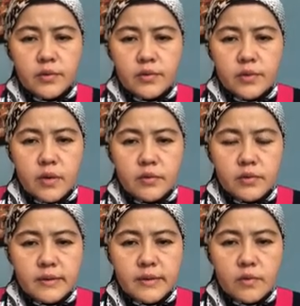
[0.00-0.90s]

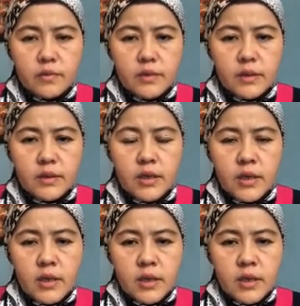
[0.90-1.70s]
2017.